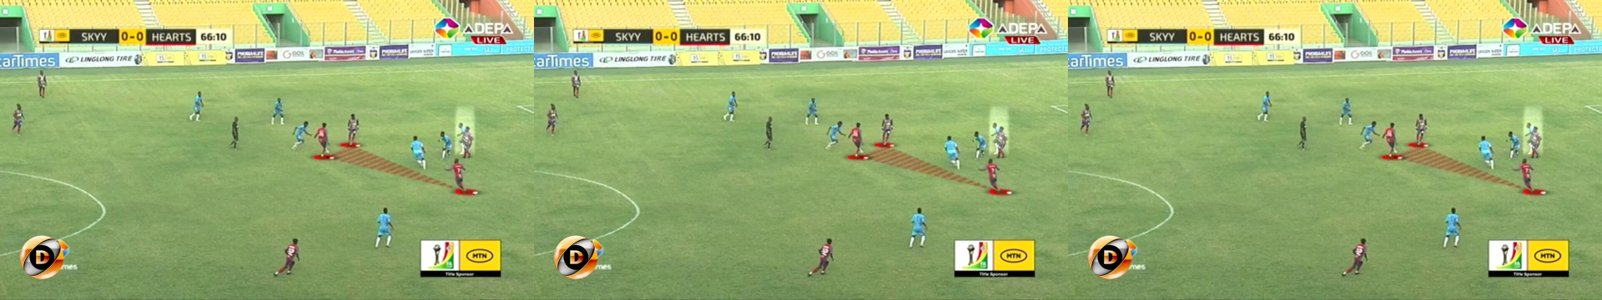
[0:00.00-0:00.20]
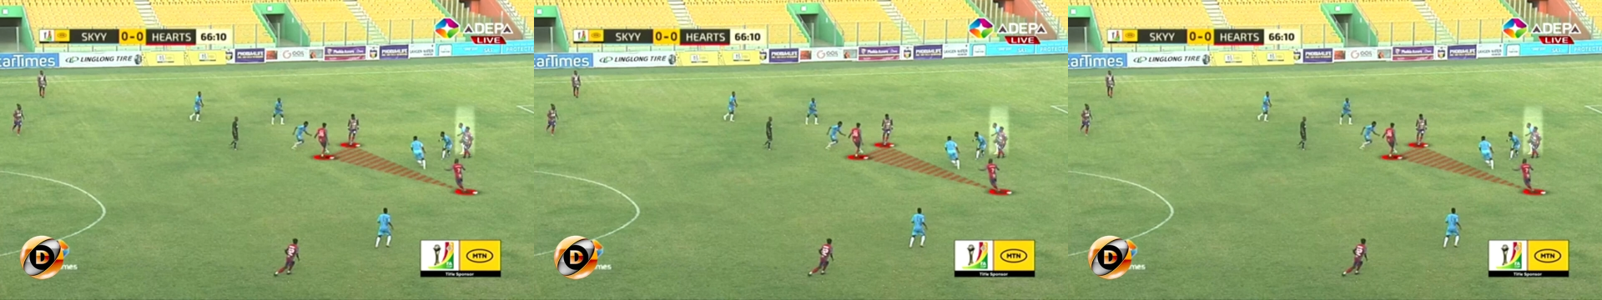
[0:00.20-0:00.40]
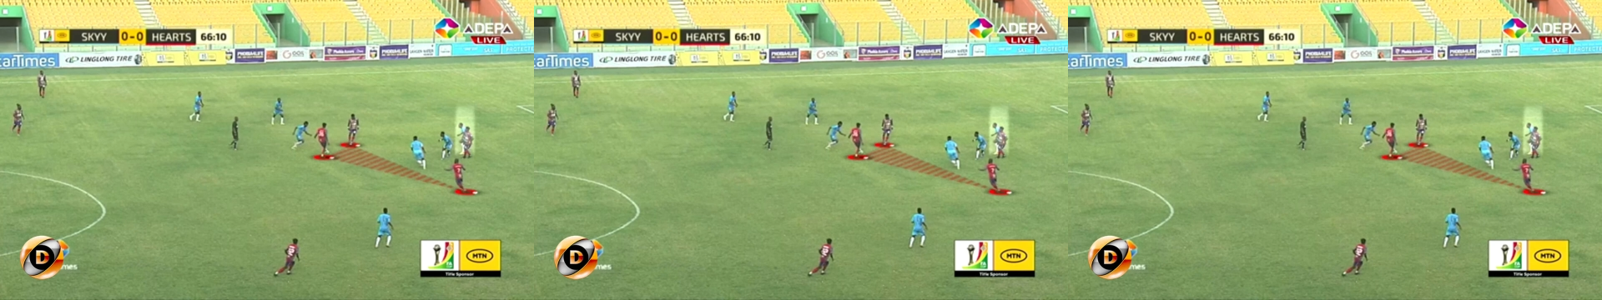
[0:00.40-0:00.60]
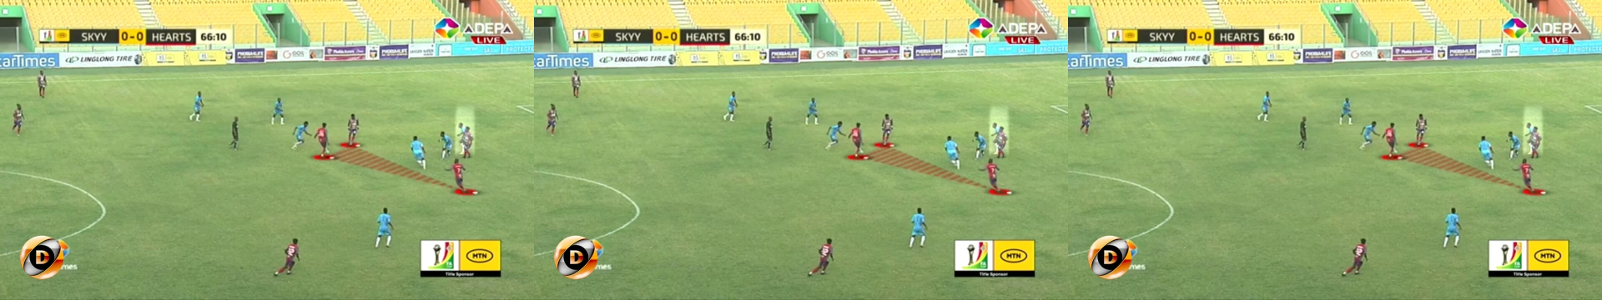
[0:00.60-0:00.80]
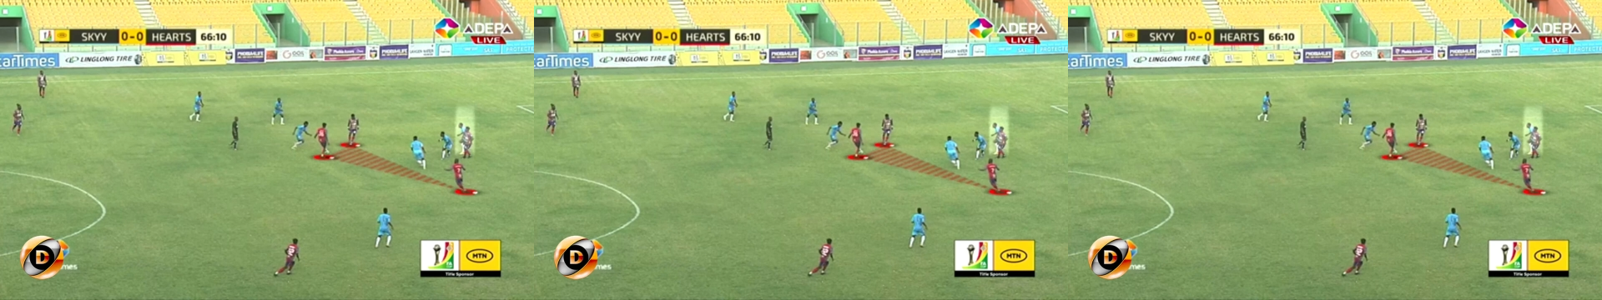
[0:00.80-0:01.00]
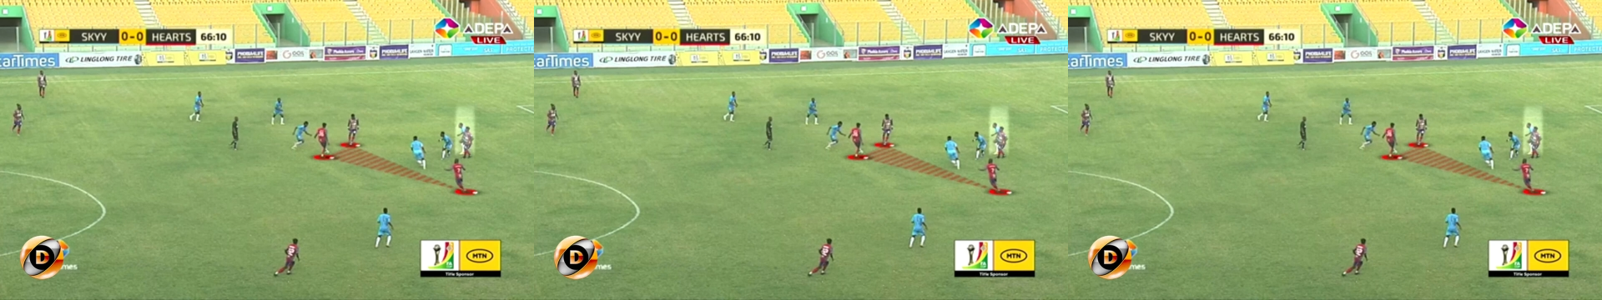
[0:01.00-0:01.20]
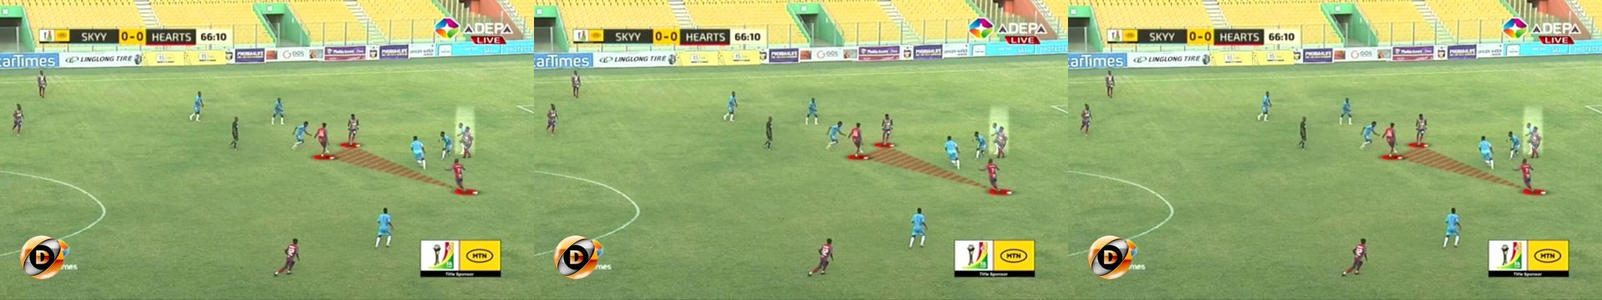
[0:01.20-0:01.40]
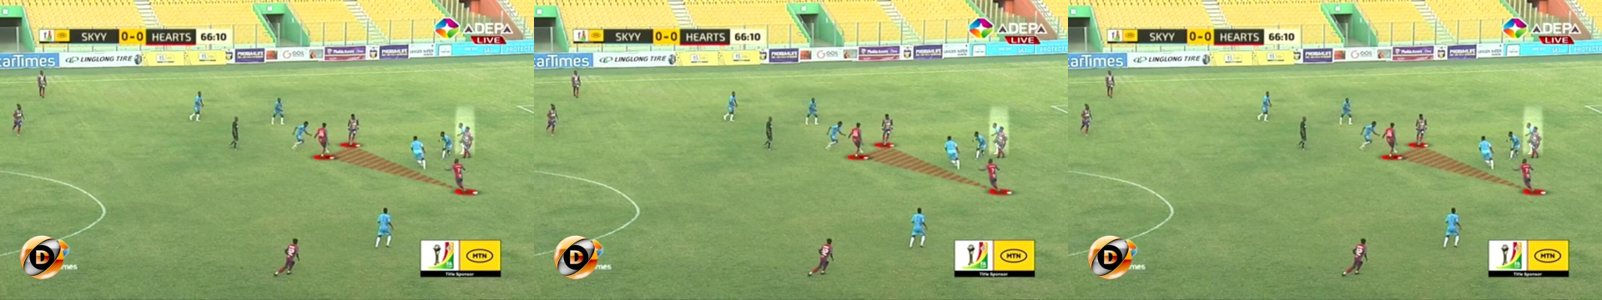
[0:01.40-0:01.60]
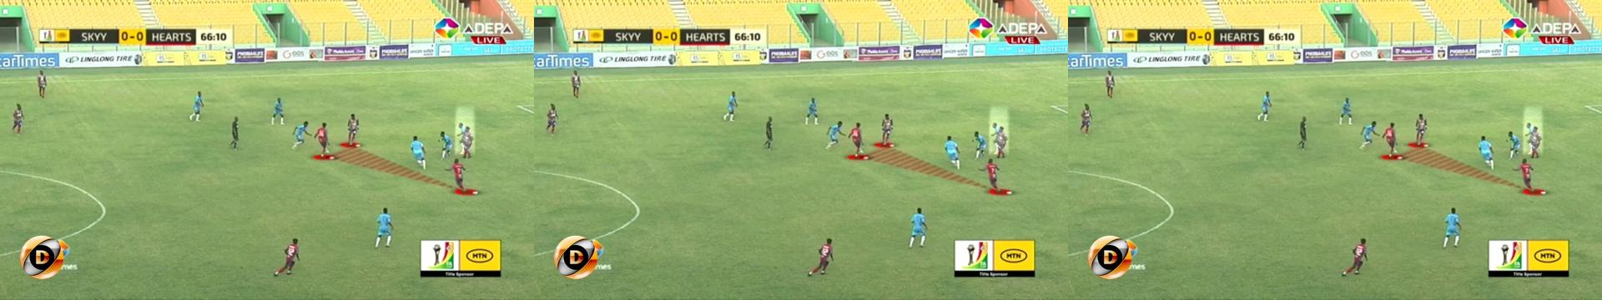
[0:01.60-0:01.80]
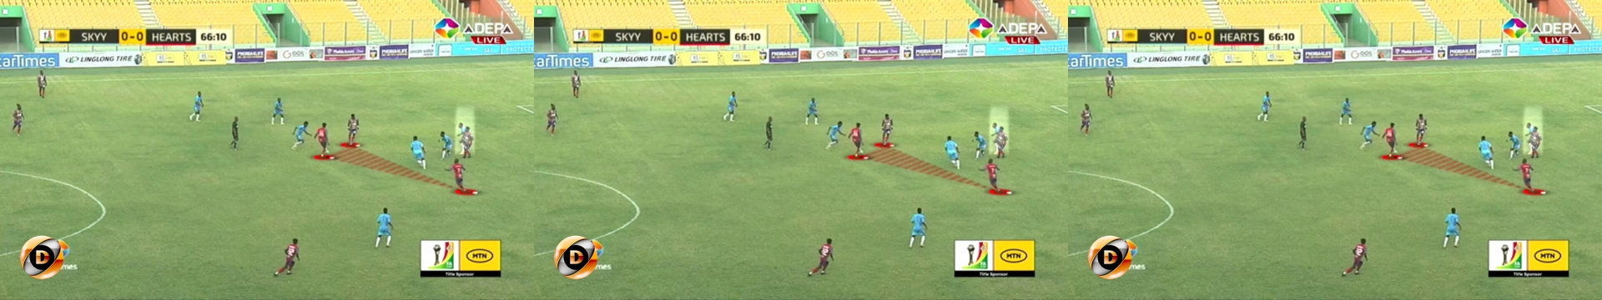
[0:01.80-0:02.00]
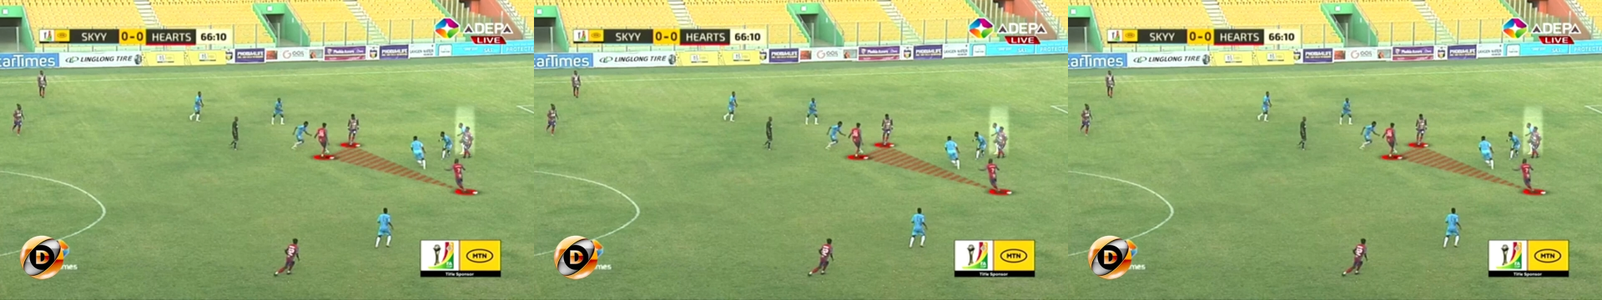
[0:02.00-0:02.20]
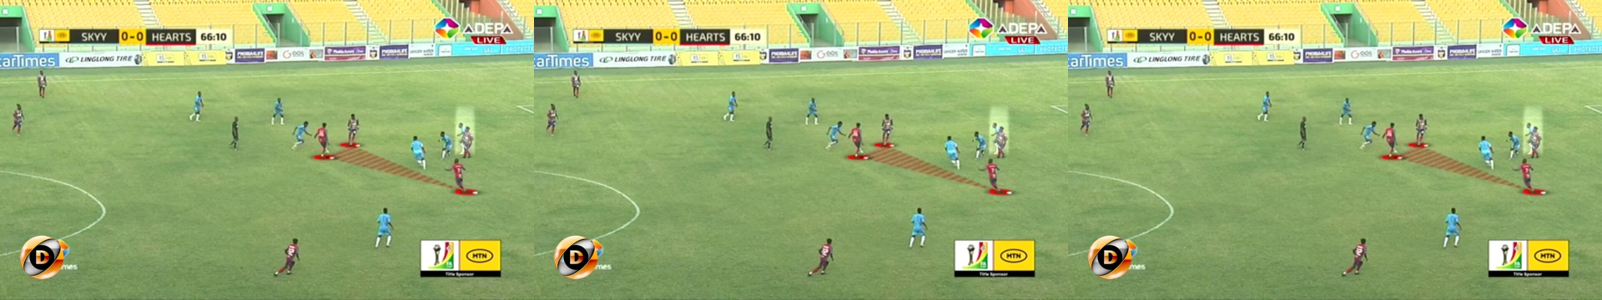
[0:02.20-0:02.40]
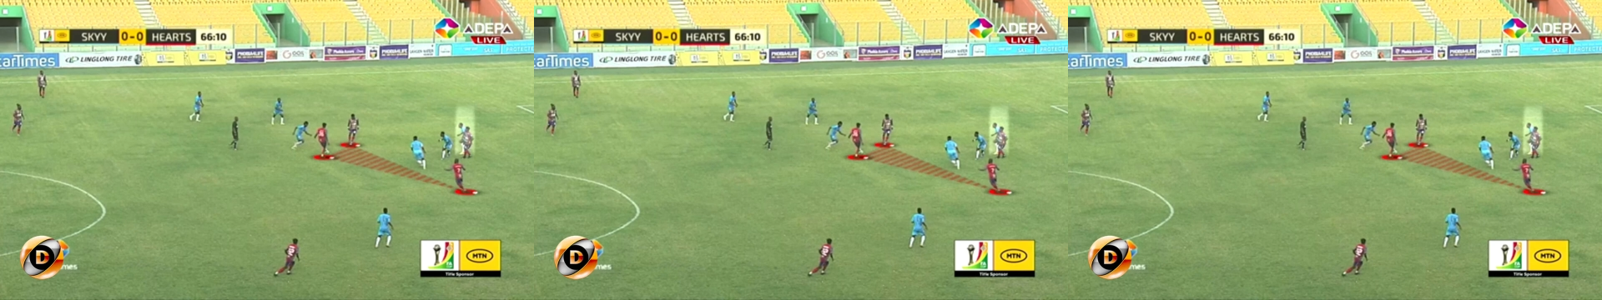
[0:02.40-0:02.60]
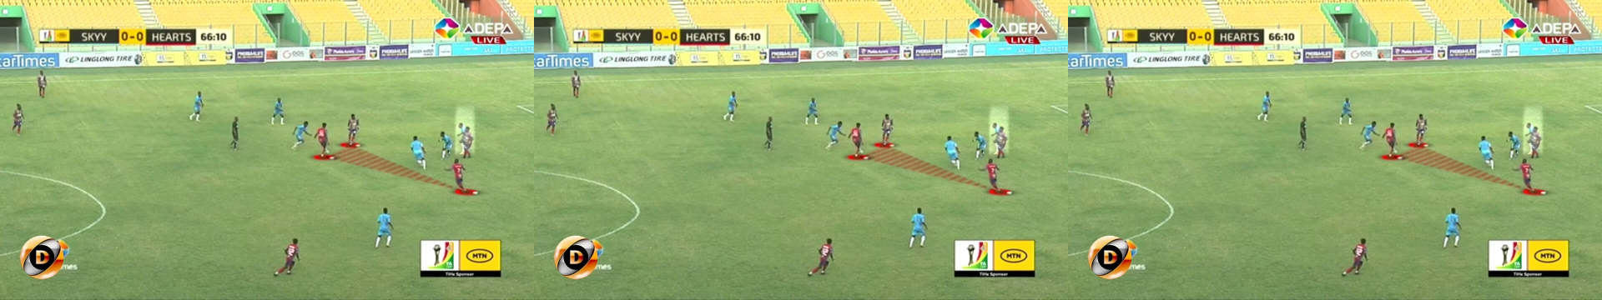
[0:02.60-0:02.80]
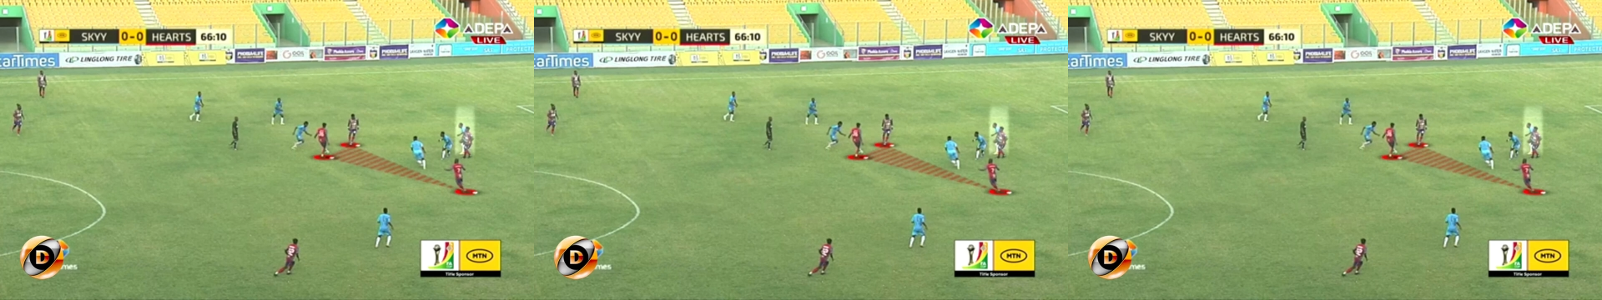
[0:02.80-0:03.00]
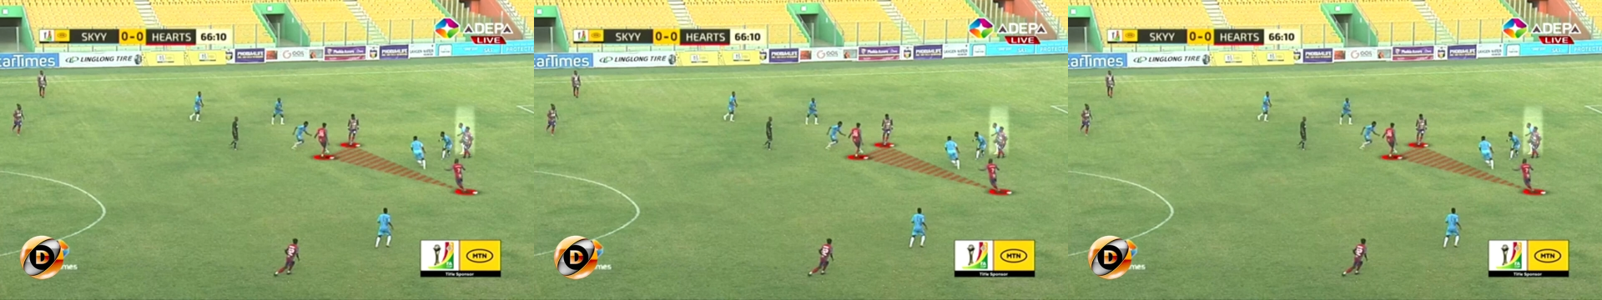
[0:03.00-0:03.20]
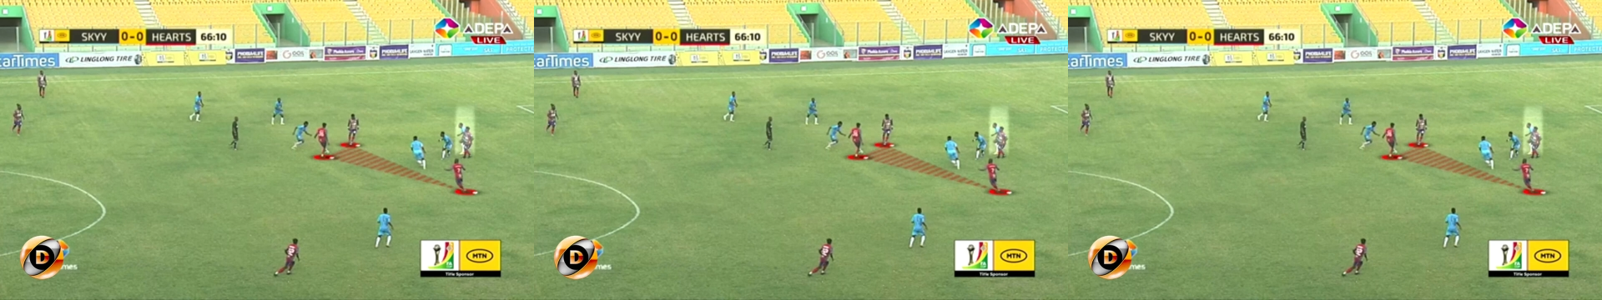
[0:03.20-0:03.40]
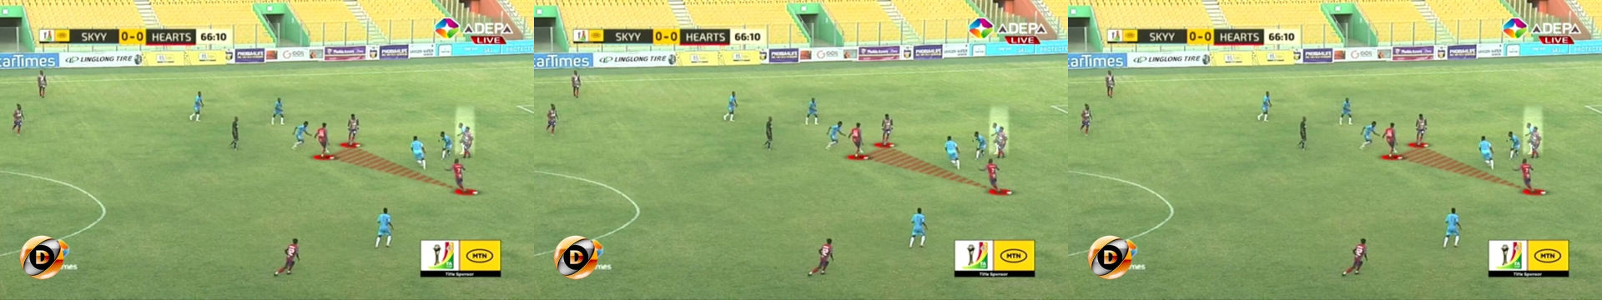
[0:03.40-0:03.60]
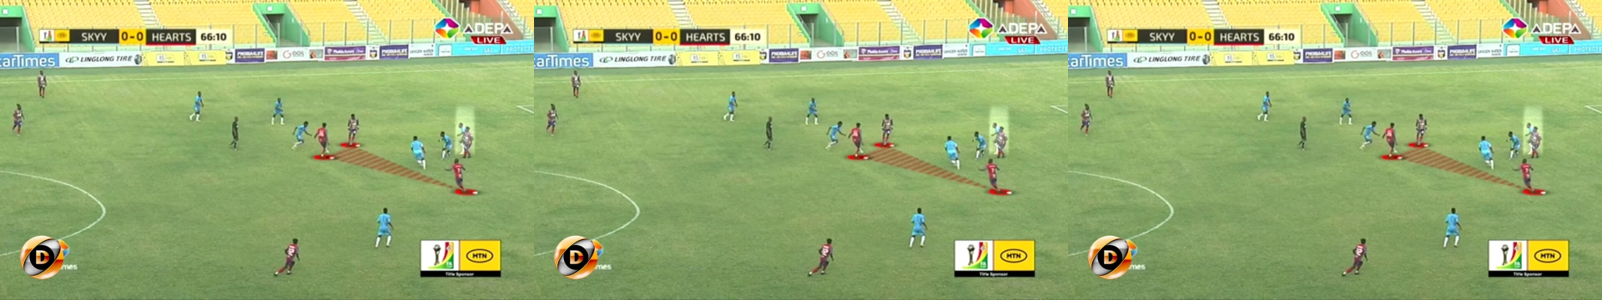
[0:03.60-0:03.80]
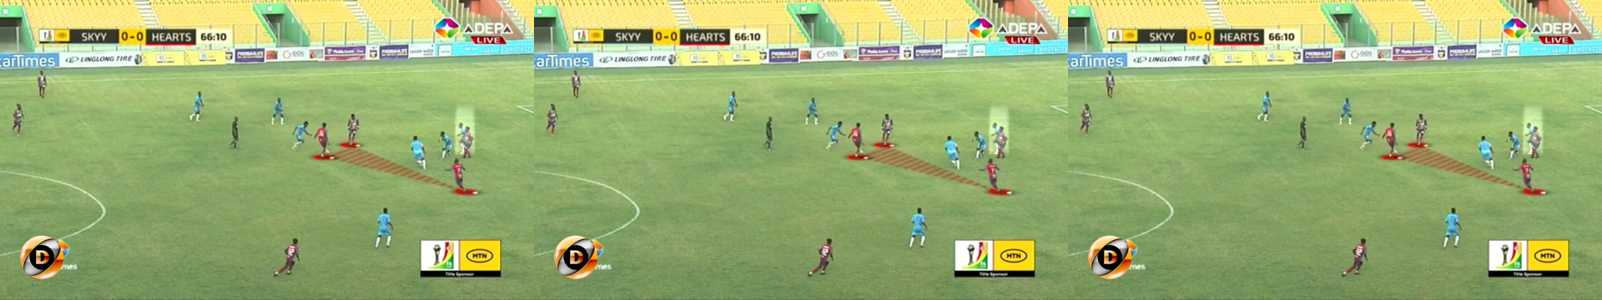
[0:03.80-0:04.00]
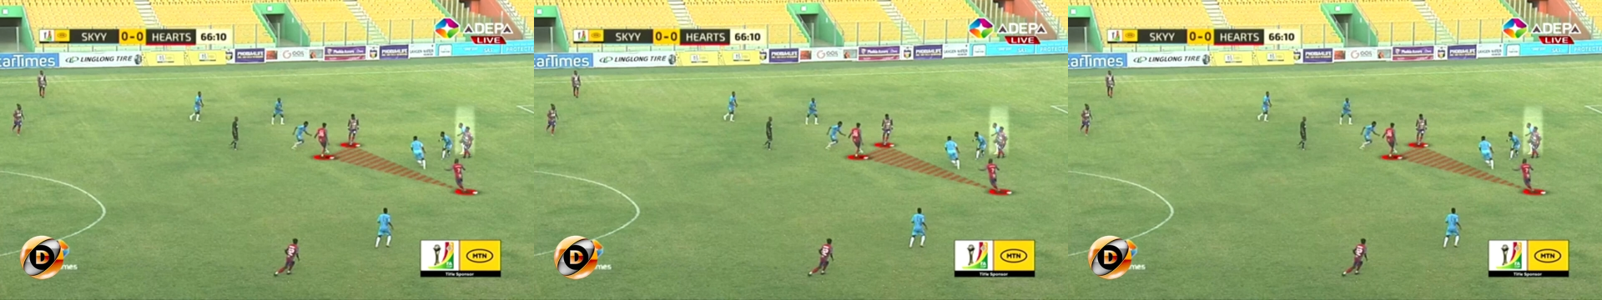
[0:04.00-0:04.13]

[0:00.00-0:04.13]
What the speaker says: [unreadable: no face in view]